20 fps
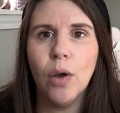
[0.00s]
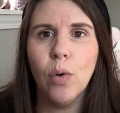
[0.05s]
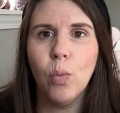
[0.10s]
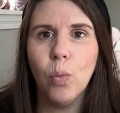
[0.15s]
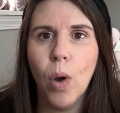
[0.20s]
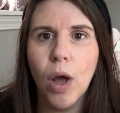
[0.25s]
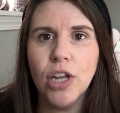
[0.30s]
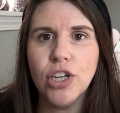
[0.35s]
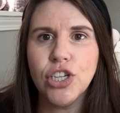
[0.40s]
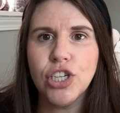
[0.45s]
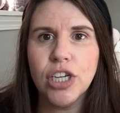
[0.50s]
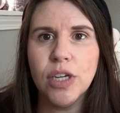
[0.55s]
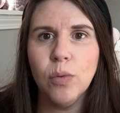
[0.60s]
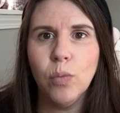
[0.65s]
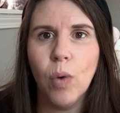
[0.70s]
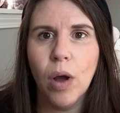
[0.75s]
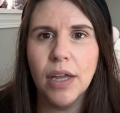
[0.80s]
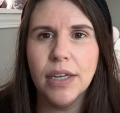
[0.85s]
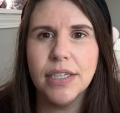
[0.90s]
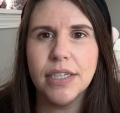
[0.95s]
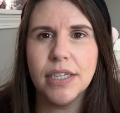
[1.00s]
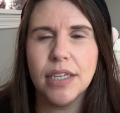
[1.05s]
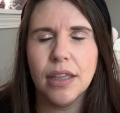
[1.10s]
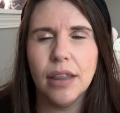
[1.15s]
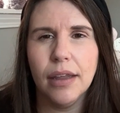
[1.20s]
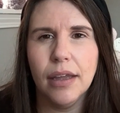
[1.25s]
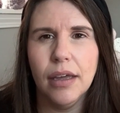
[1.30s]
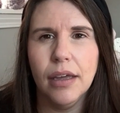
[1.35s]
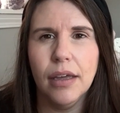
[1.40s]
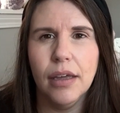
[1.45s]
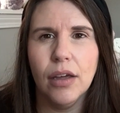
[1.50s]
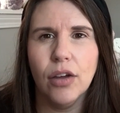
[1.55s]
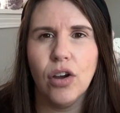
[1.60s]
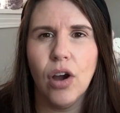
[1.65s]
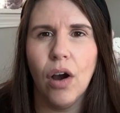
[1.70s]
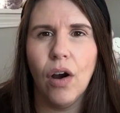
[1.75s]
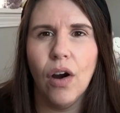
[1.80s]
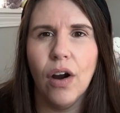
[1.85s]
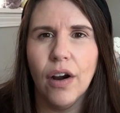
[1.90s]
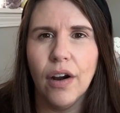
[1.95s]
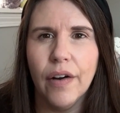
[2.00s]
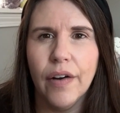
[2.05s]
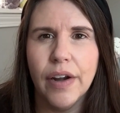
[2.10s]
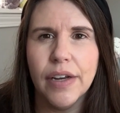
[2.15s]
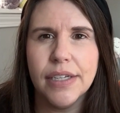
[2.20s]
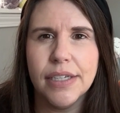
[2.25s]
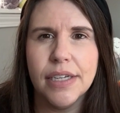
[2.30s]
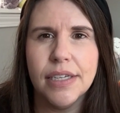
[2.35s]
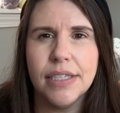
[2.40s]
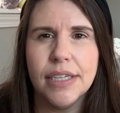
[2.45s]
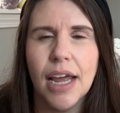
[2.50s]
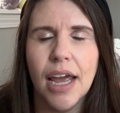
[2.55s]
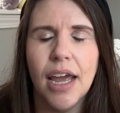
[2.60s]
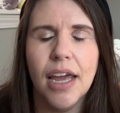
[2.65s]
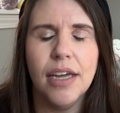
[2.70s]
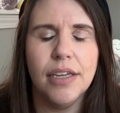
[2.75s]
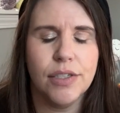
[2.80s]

what she wants the card to say.